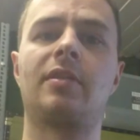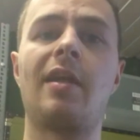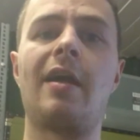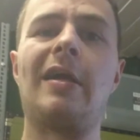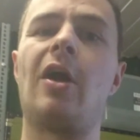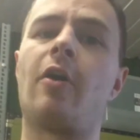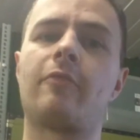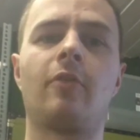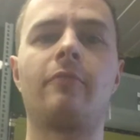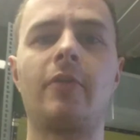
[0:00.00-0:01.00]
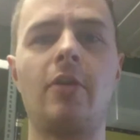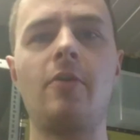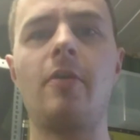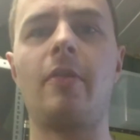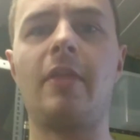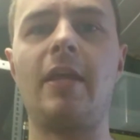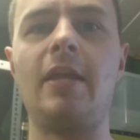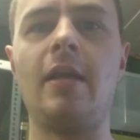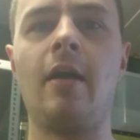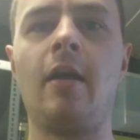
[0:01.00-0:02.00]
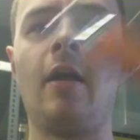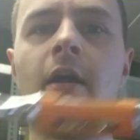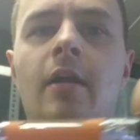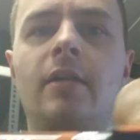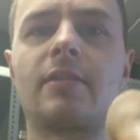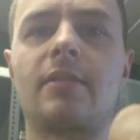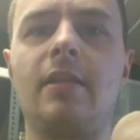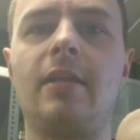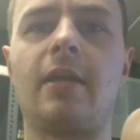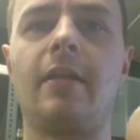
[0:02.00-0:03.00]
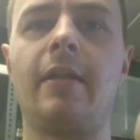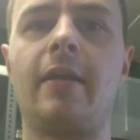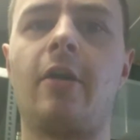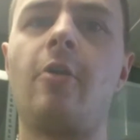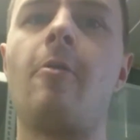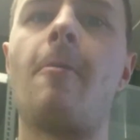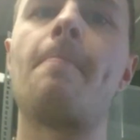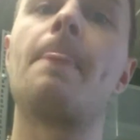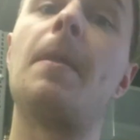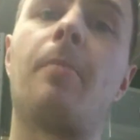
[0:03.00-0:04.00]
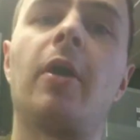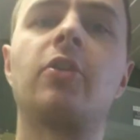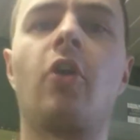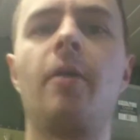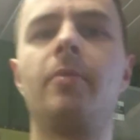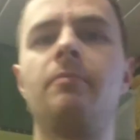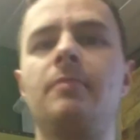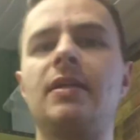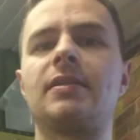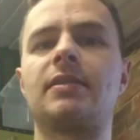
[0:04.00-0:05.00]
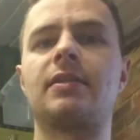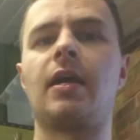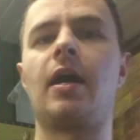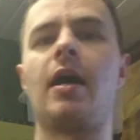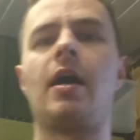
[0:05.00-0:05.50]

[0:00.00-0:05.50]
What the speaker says: Today I've got for you the Sleek Nano by Diamond Mist.